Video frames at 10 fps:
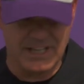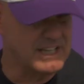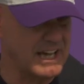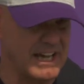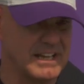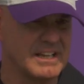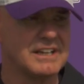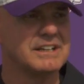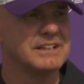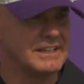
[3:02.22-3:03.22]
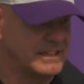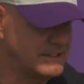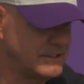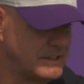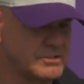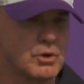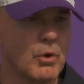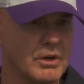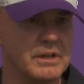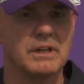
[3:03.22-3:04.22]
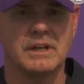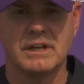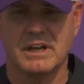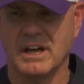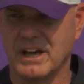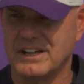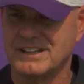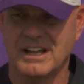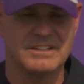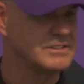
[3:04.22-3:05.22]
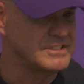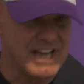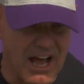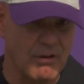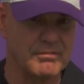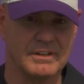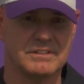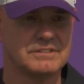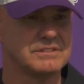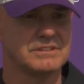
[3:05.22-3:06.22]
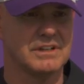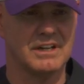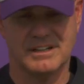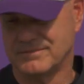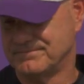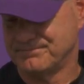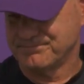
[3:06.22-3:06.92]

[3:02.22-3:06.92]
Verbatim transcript: K and Jordan, uh, Dalvin, um,